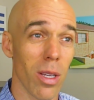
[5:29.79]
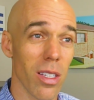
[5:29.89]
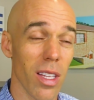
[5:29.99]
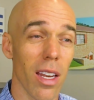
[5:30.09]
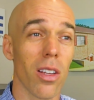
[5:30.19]

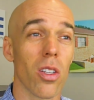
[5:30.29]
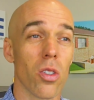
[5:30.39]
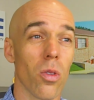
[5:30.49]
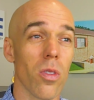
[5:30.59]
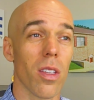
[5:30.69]
because that
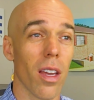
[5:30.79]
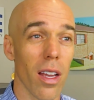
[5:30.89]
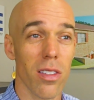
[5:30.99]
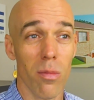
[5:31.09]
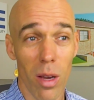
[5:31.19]
controls the
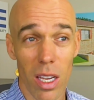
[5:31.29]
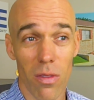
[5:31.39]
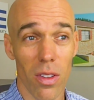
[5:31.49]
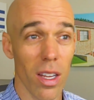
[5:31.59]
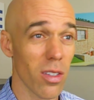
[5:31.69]
cost of money
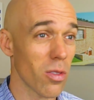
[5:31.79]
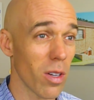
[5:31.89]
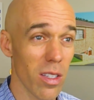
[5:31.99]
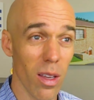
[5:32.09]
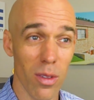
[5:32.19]
for the next
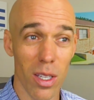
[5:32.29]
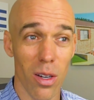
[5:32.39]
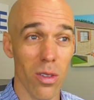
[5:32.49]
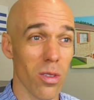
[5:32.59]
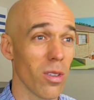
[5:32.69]
27
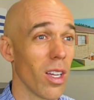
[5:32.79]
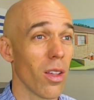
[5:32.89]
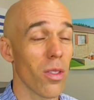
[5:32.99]
years or